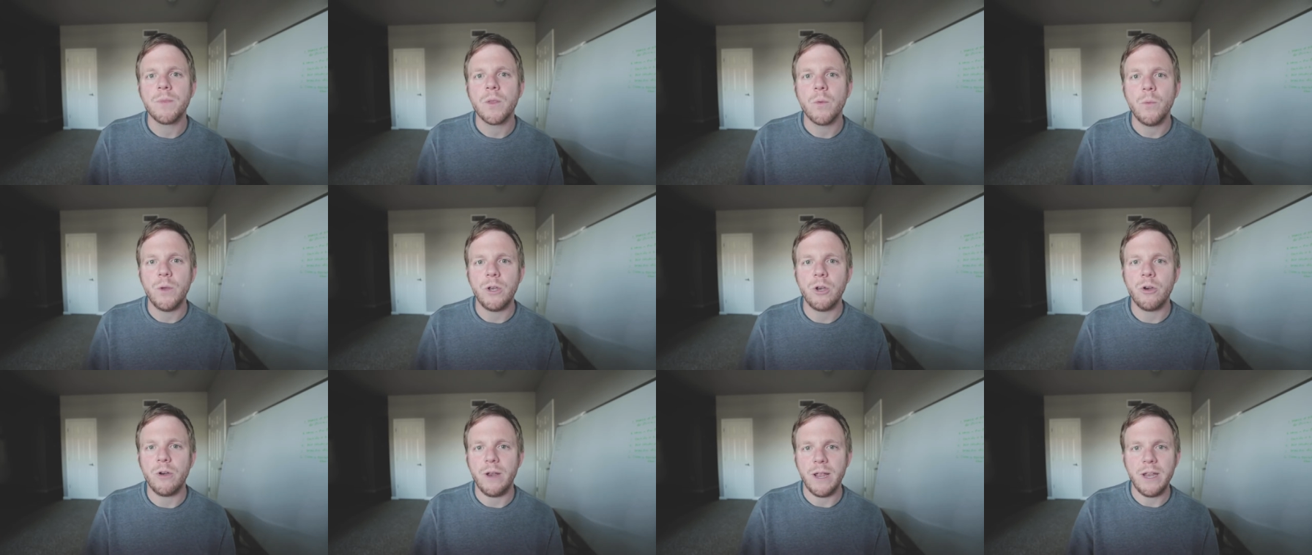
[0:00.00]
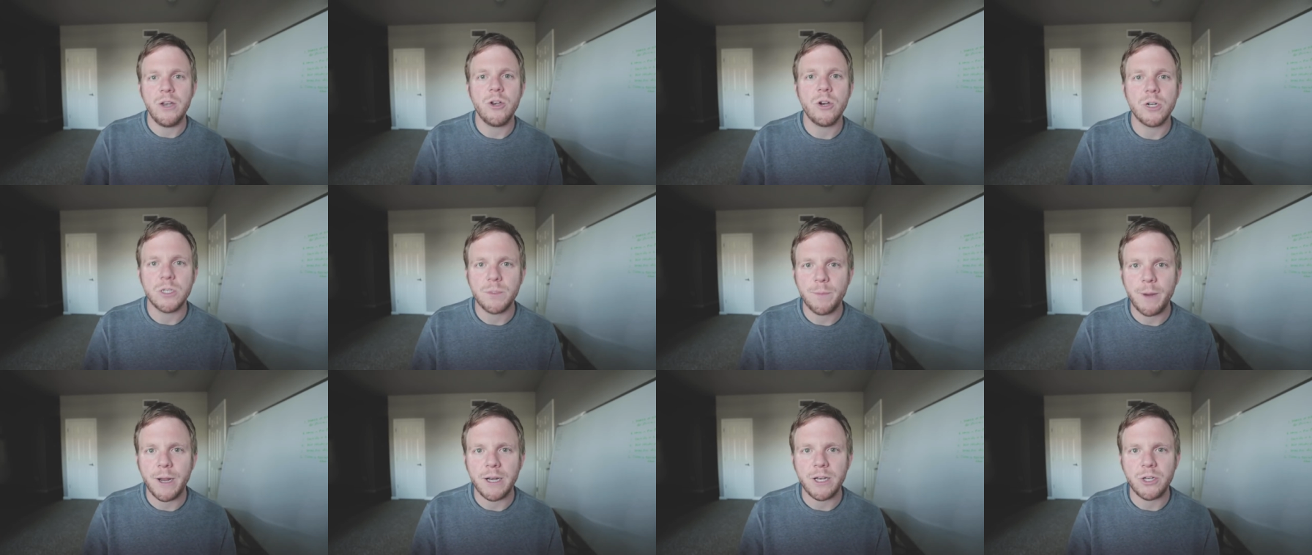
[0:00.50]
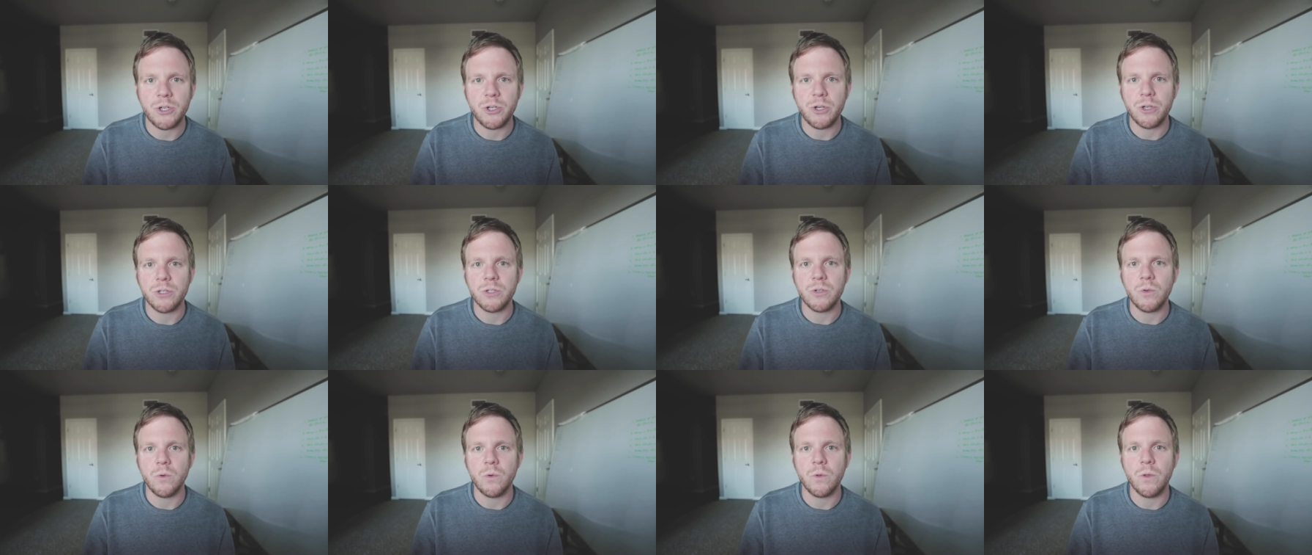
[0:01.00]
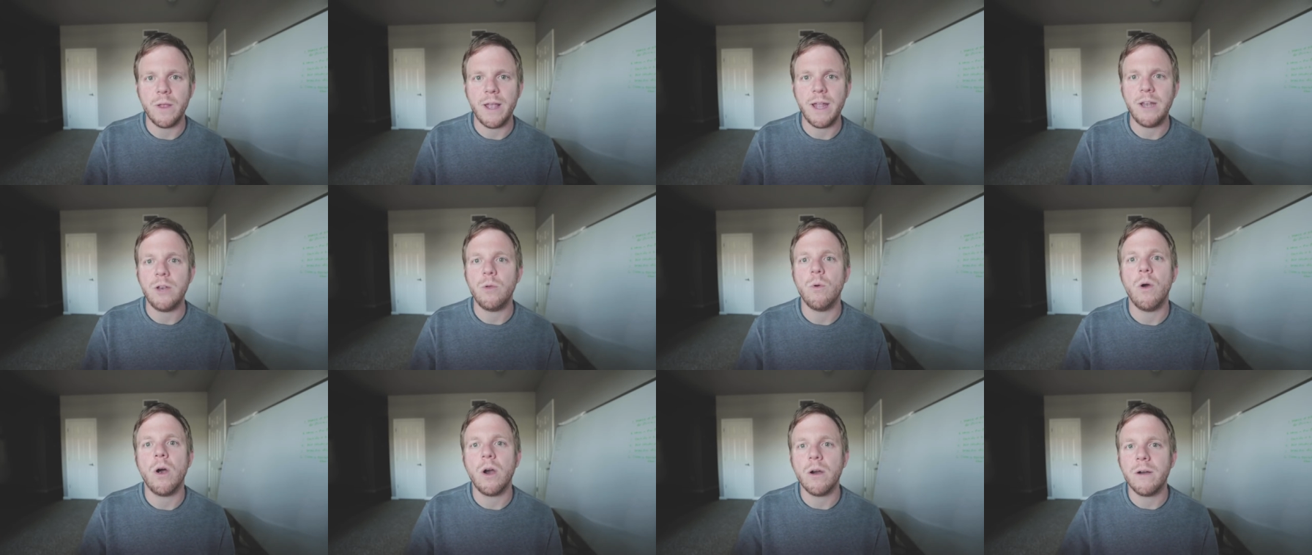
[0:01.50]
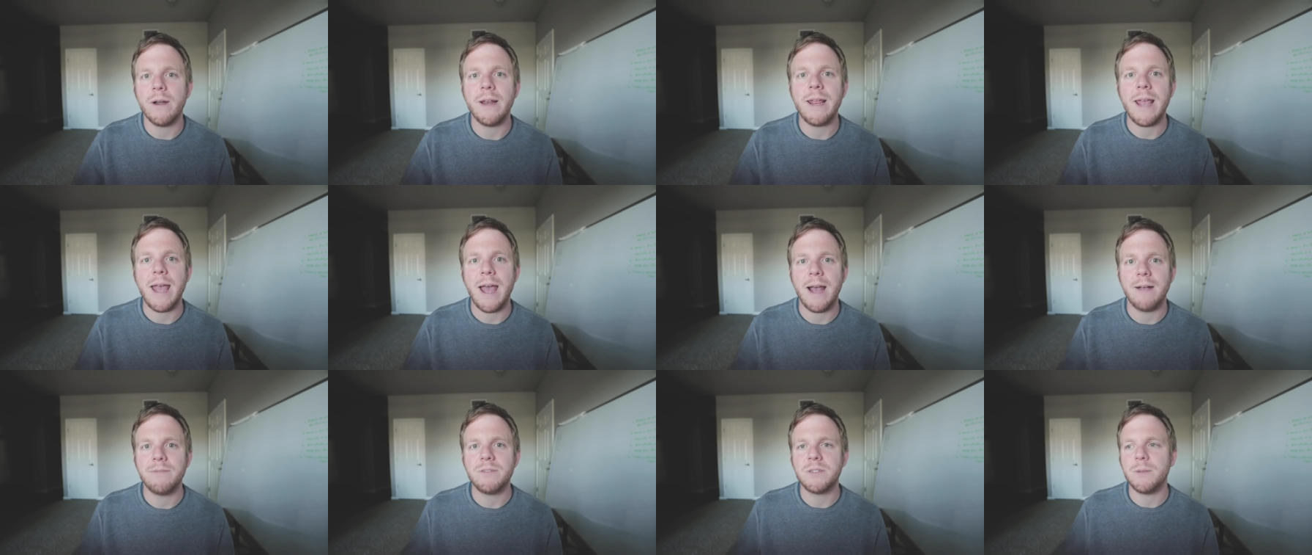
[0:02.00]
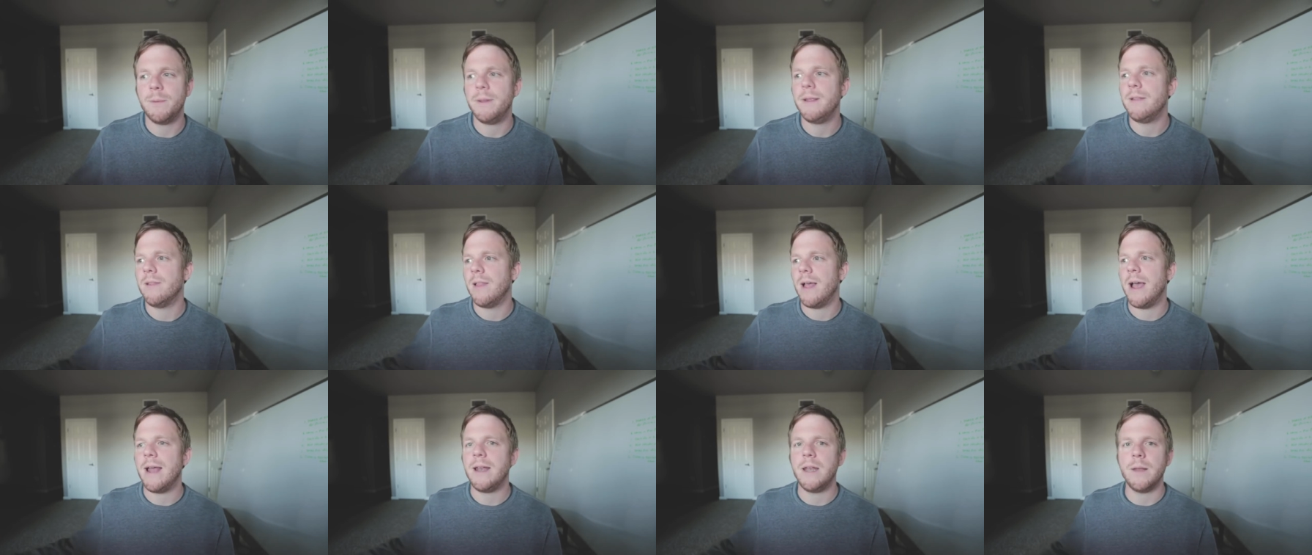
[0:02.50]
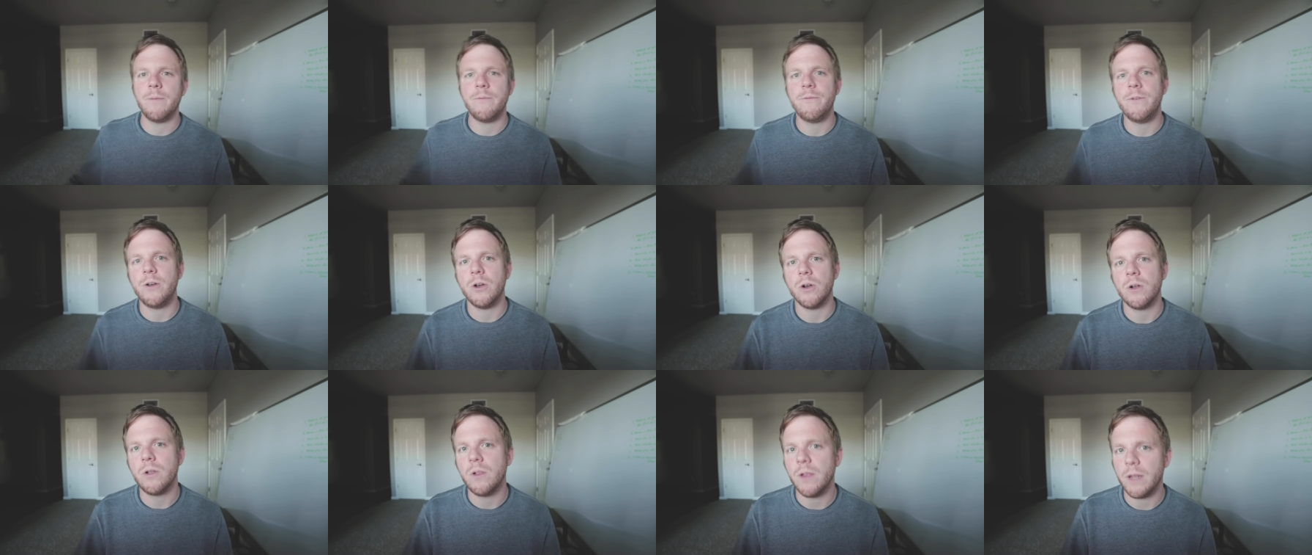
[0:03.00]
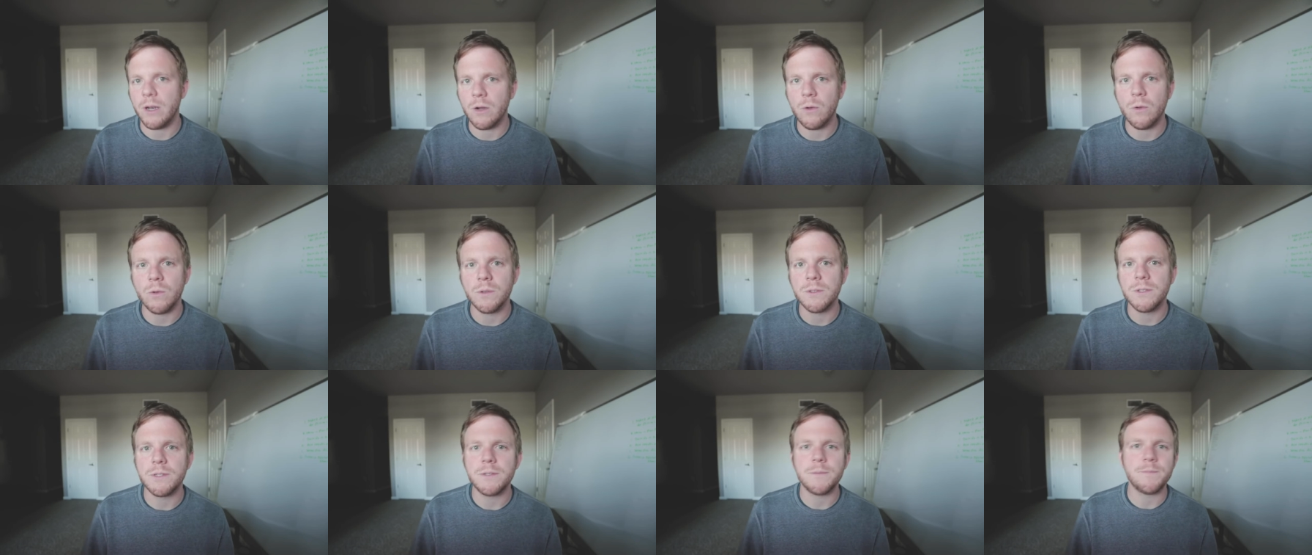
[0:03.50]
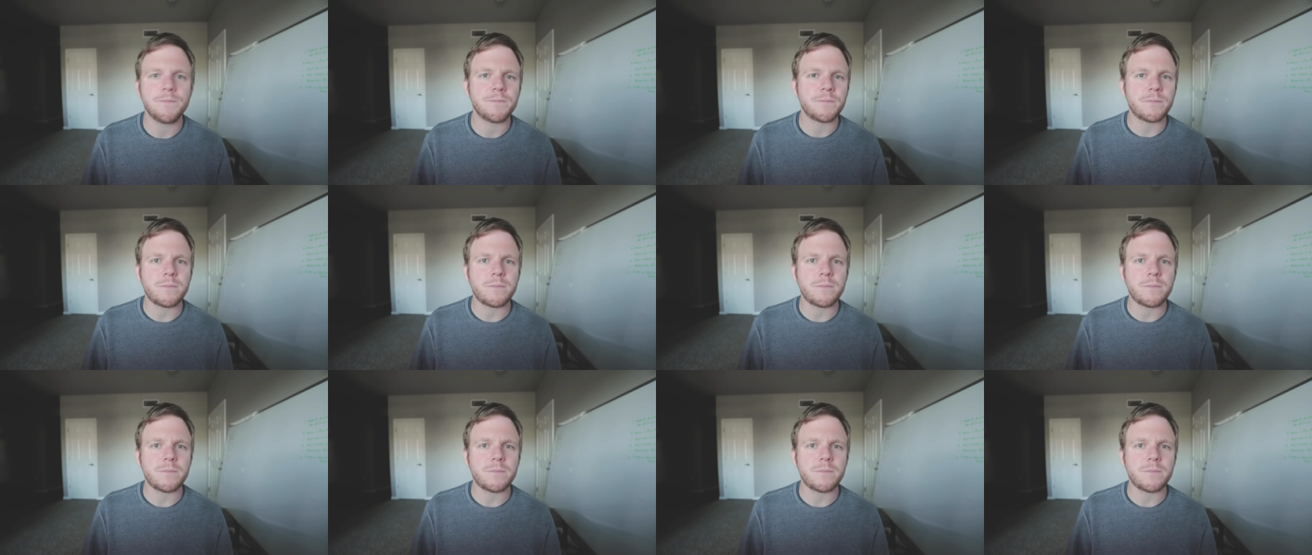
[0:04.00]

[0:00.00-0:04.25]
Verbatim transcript: when you're in nurse practitioner school and you already have somebody lined up for your clinicals.